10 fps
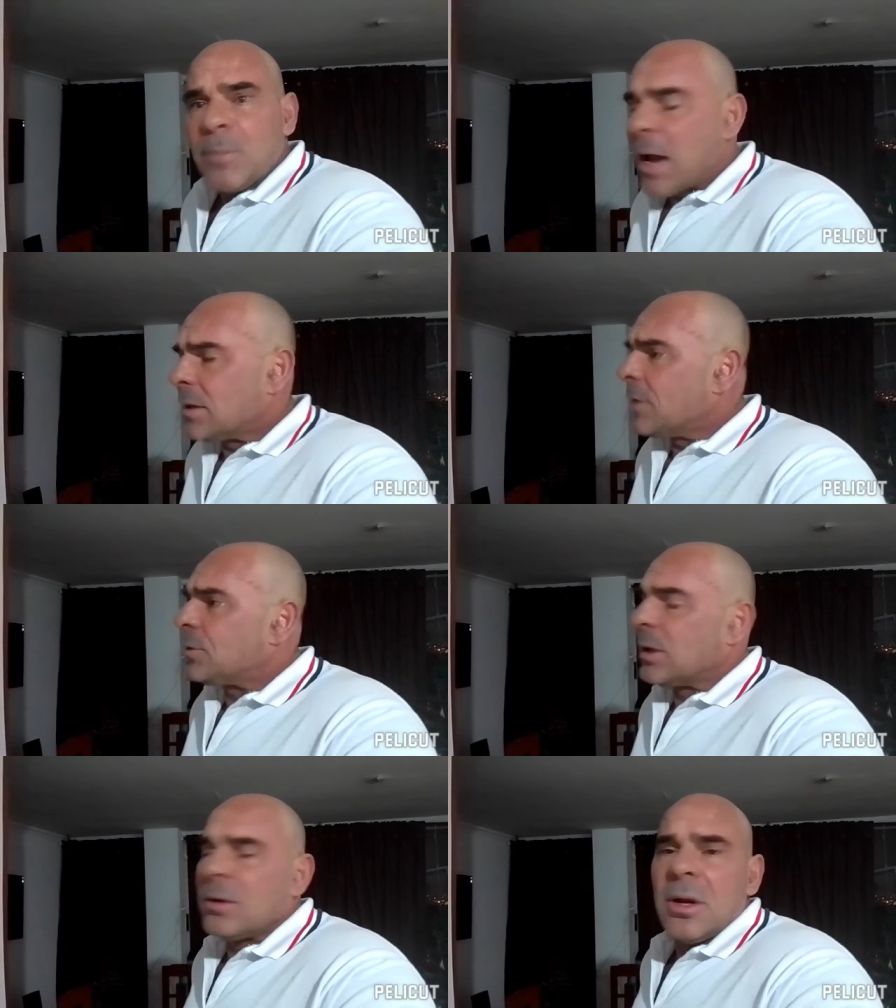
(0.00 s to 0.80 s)
I
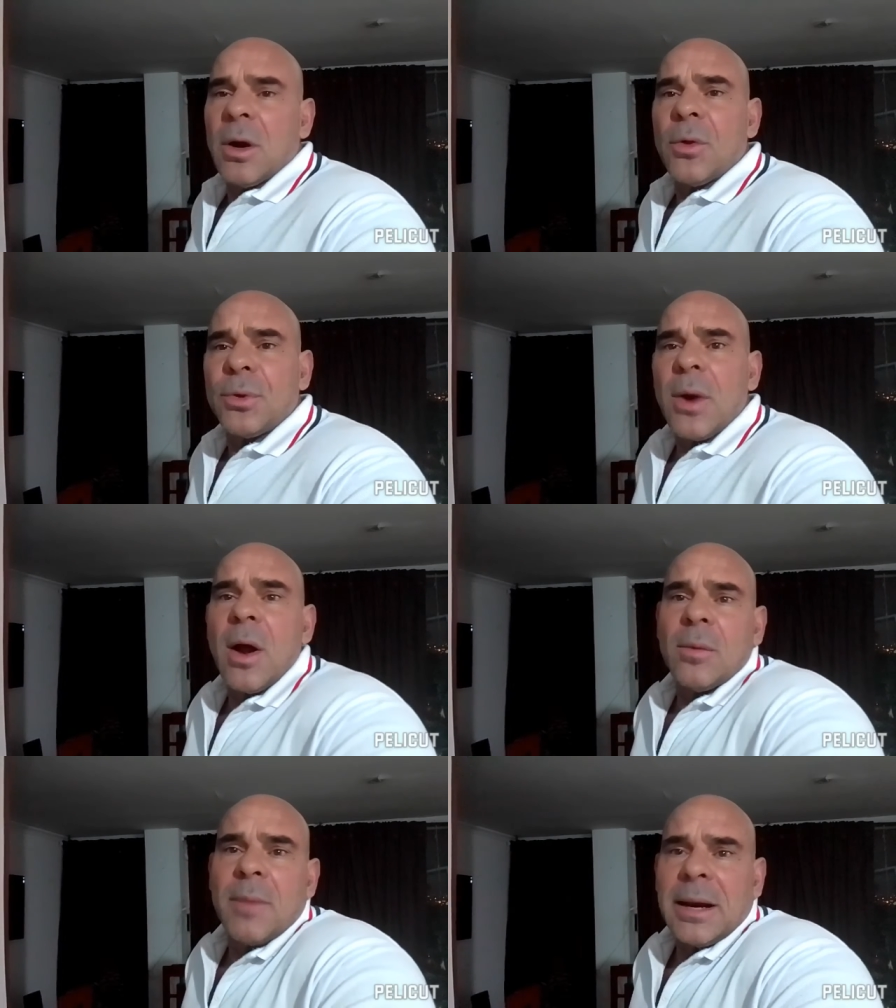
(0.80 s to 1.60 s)
lifted,
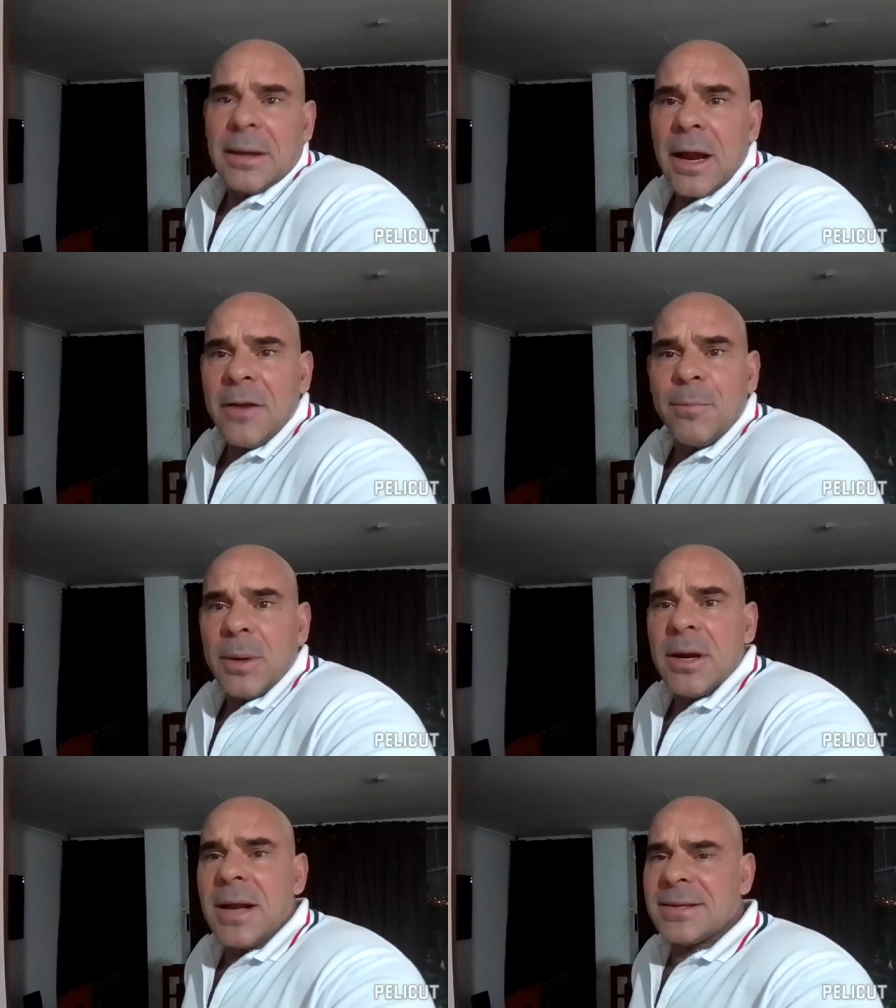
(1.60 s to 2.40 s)
throughout my life,
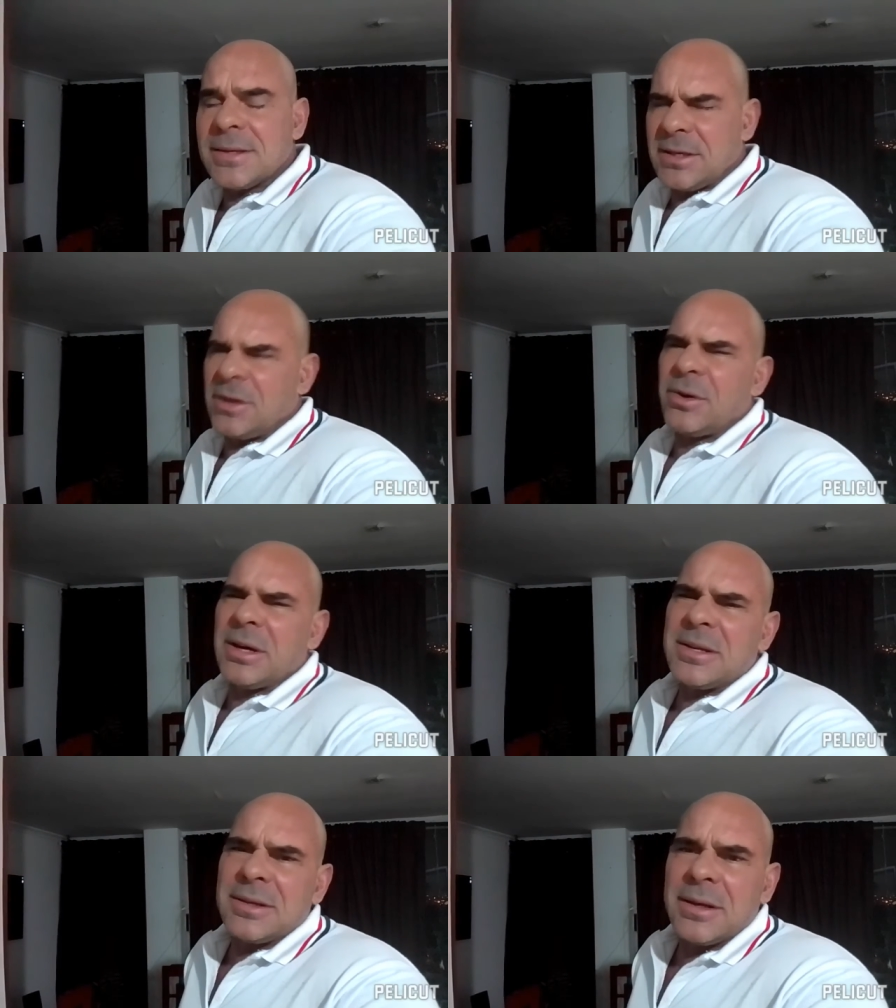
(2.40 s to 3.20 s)
but not
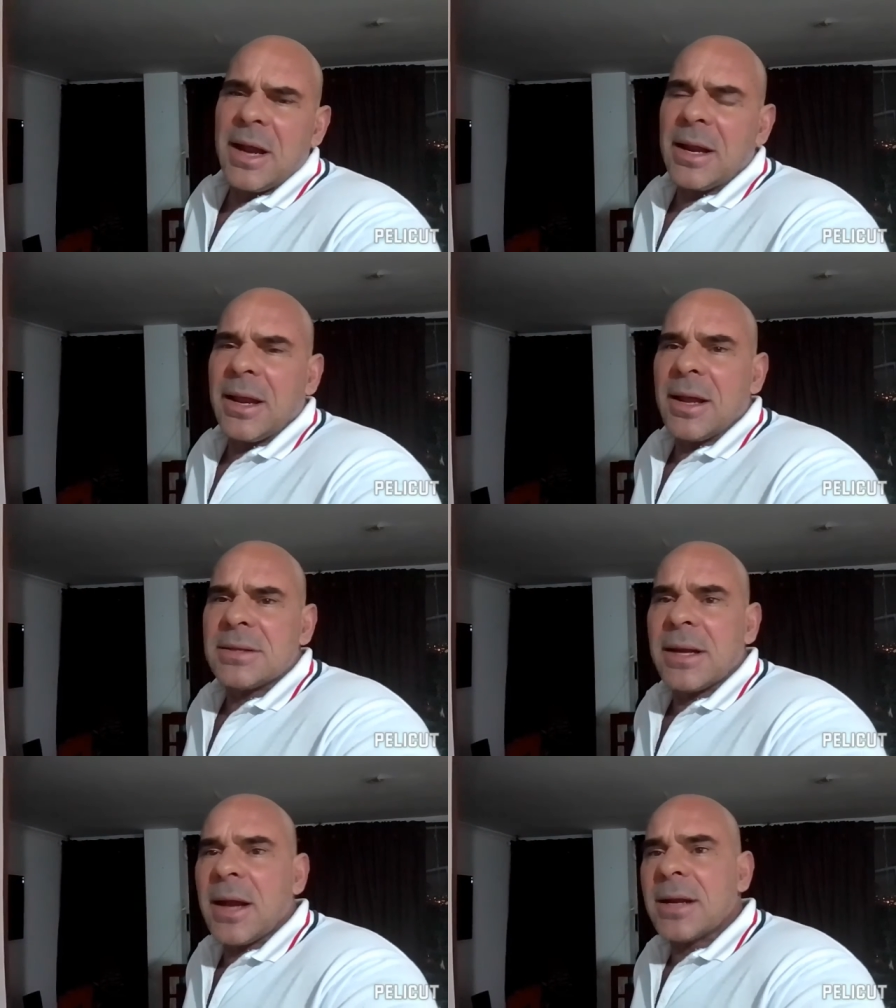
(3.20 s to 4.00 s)
seriously, I
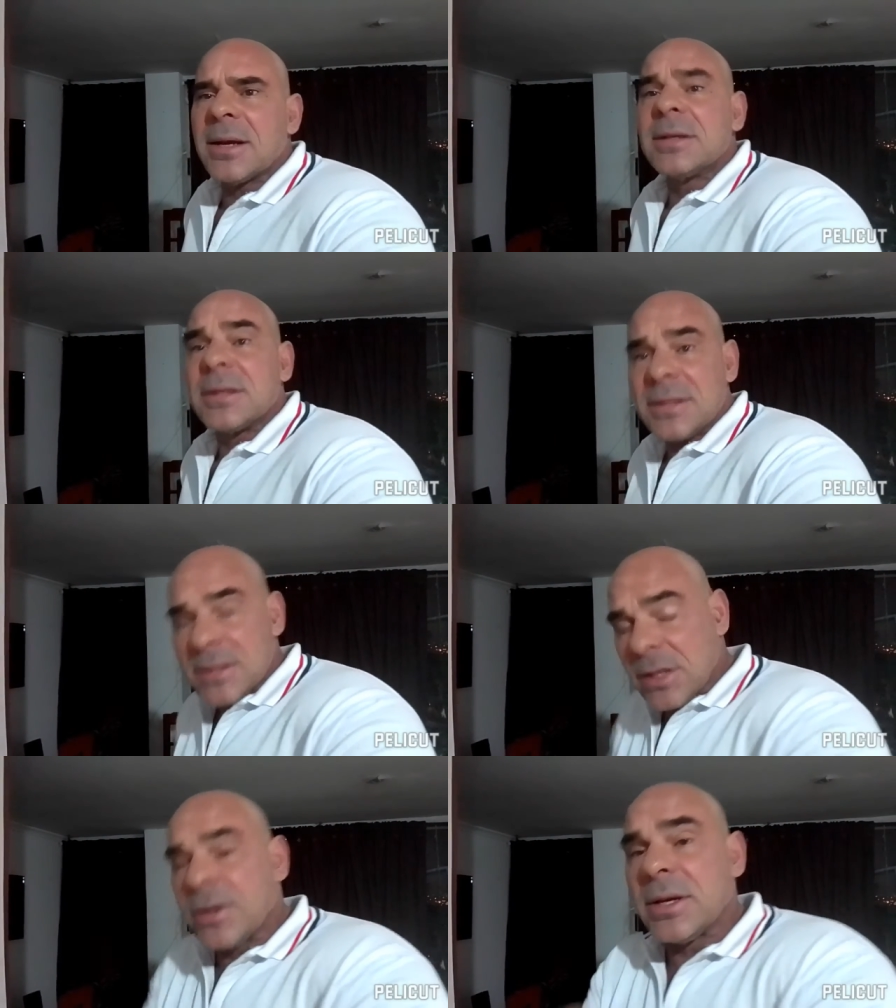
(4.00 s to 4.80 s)
guess. I got into
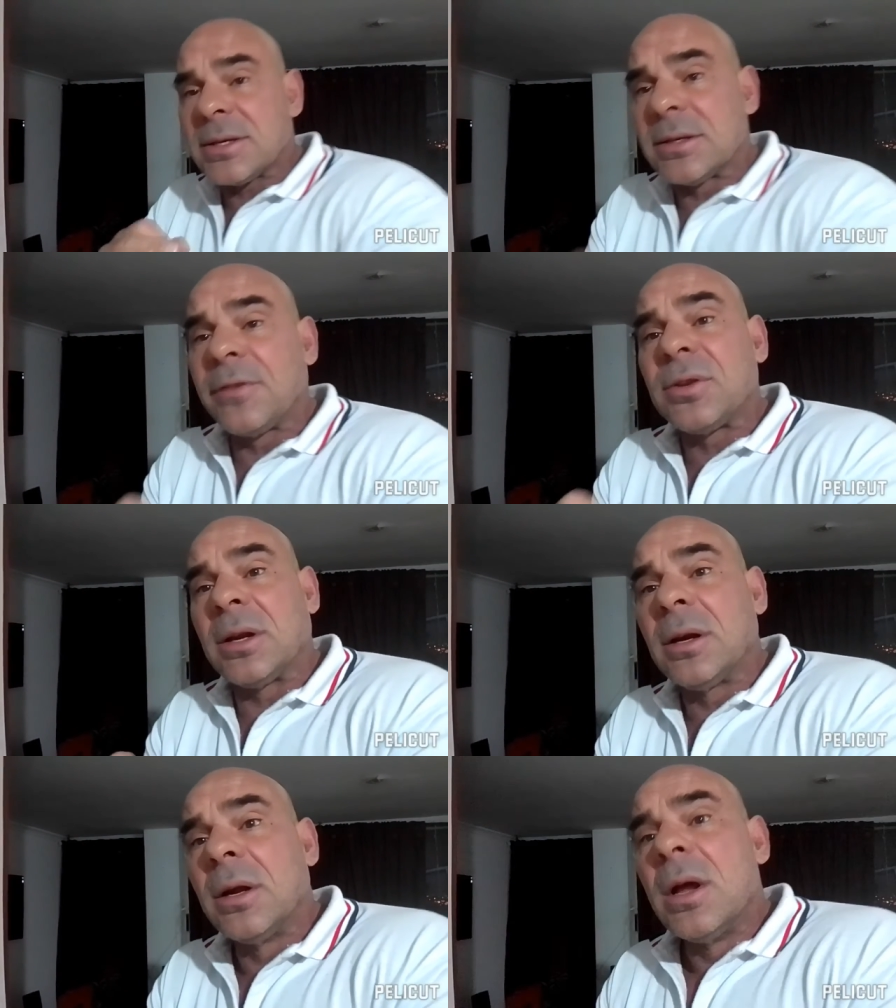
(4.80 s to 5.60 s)
serious
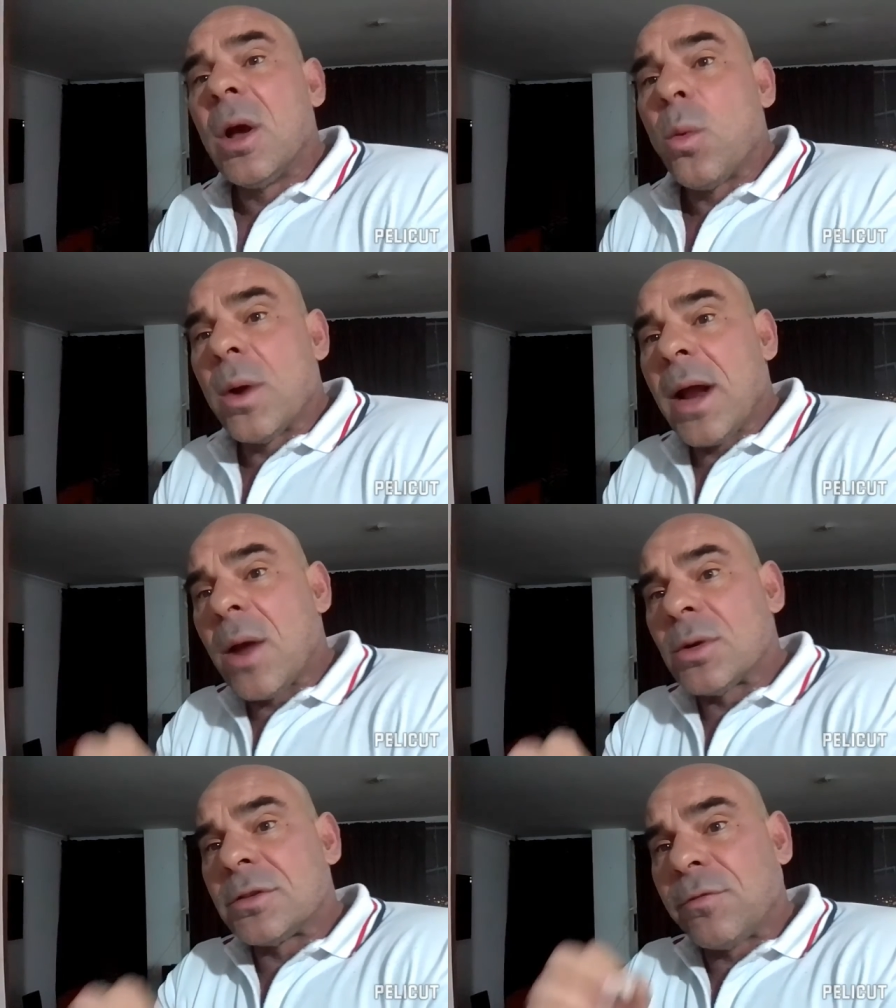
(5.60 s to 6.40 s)
lifting when I
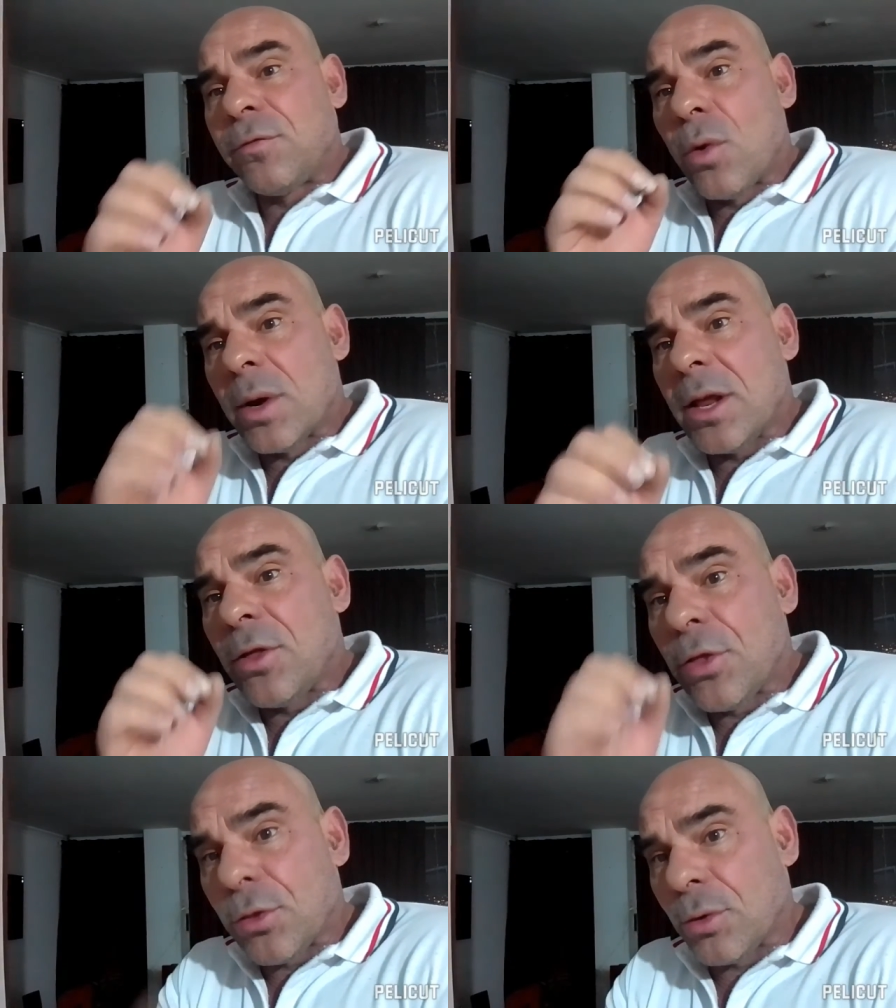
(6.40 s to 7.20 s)
was
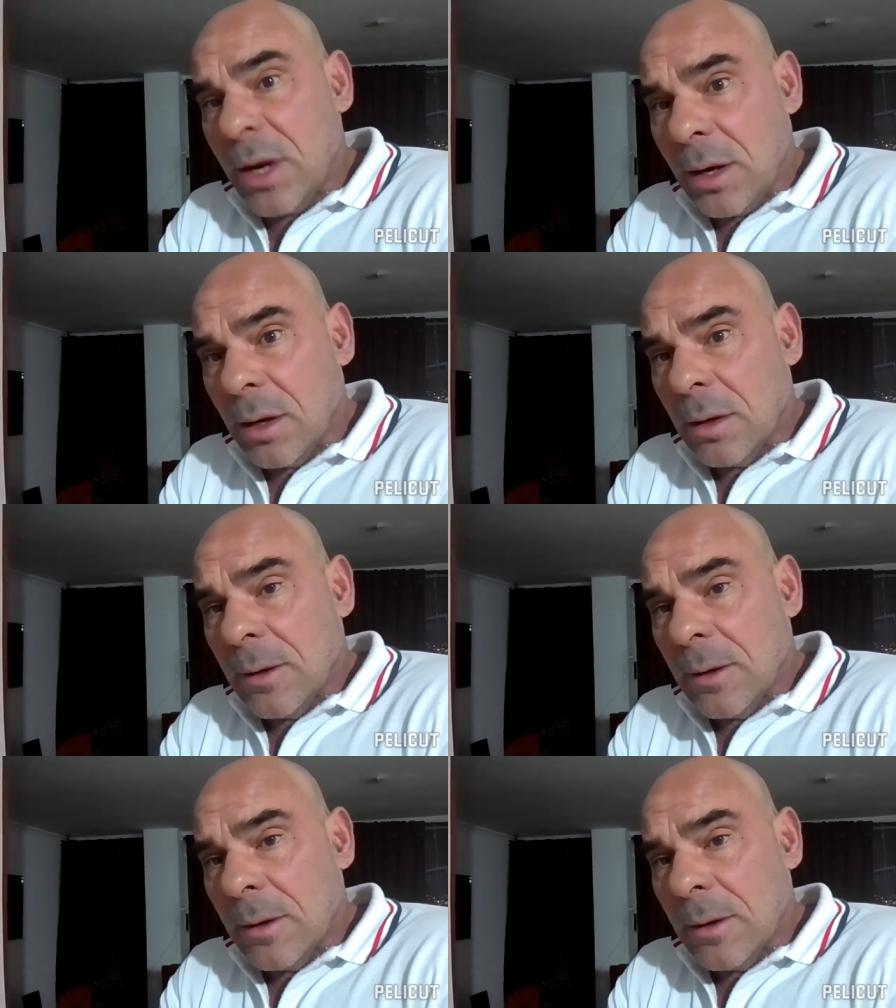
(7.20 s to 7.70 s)
43.